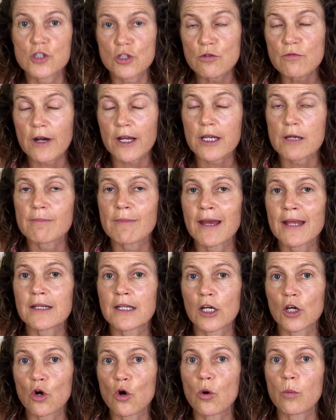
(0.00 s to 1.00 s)
do
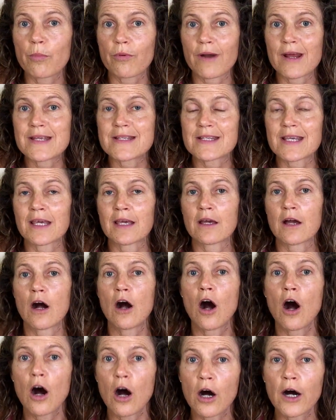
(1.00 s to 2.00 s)
recommend incorporating a
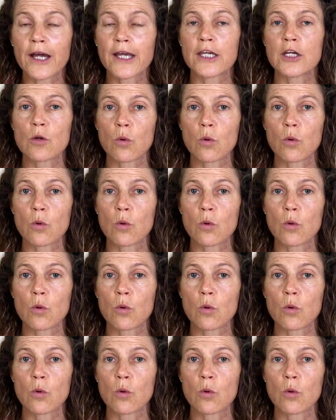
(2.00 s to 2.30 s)
high